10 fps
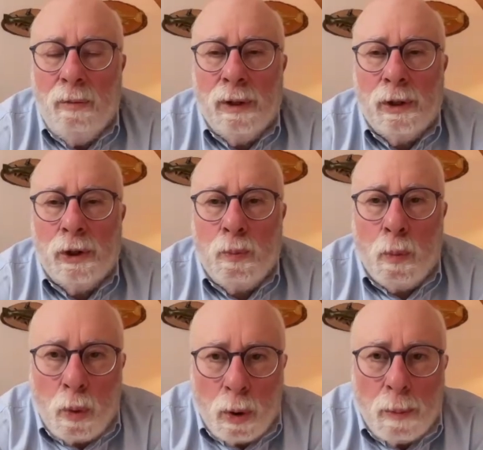when there's
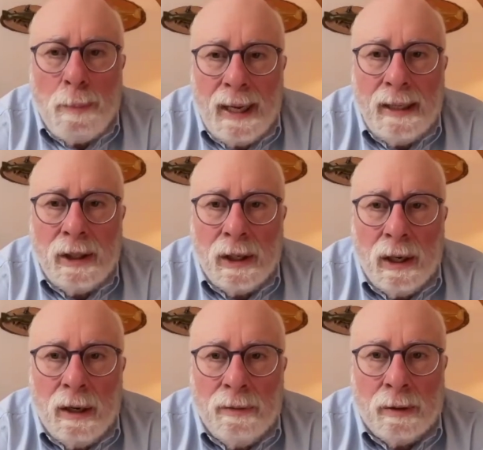more painting
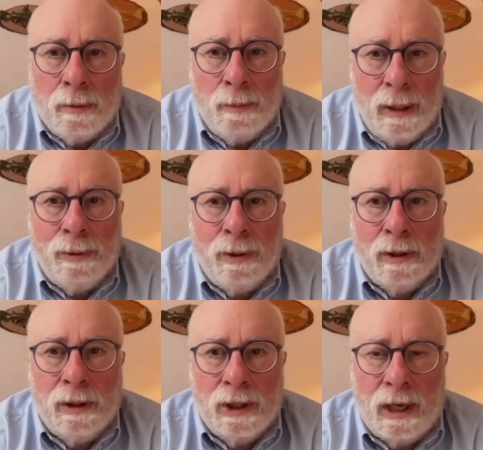of there are people
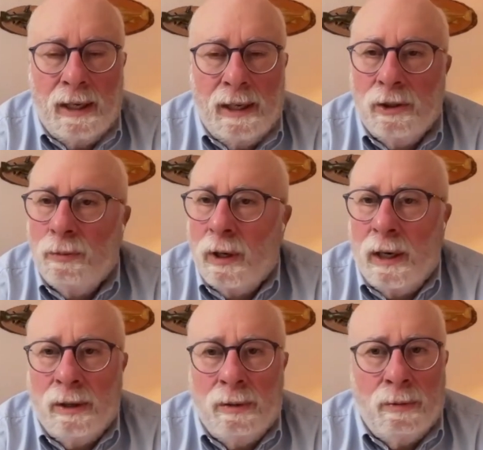inside us,
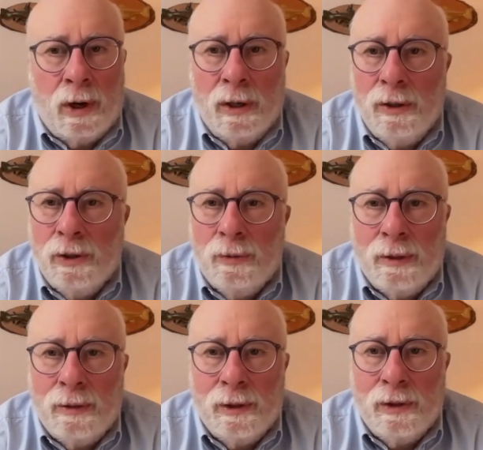regardless of
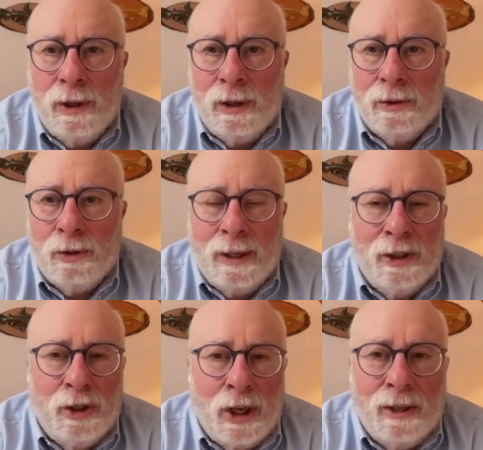whether it's
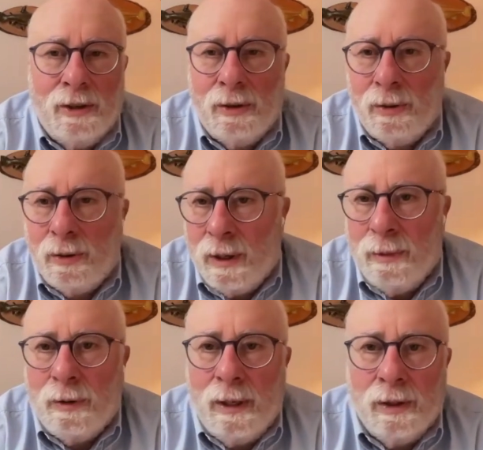transgender or
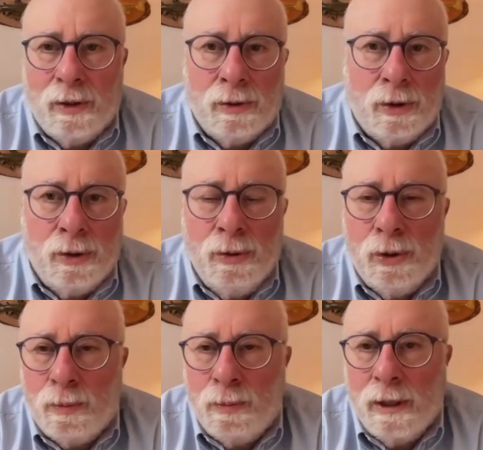immigrants or
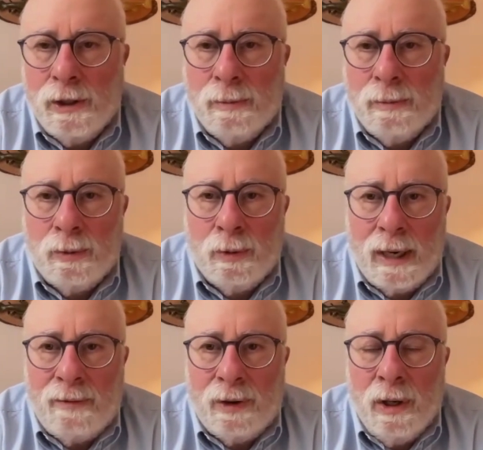Jews or Muslims or
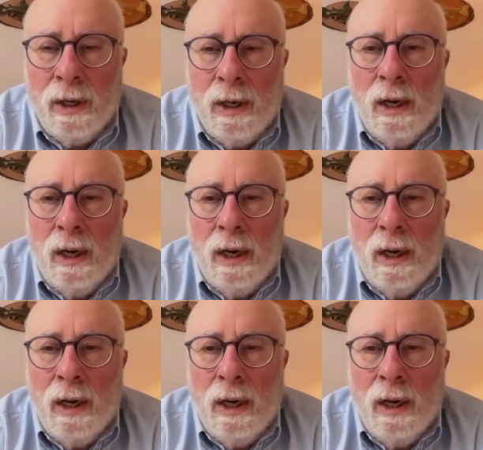whatever,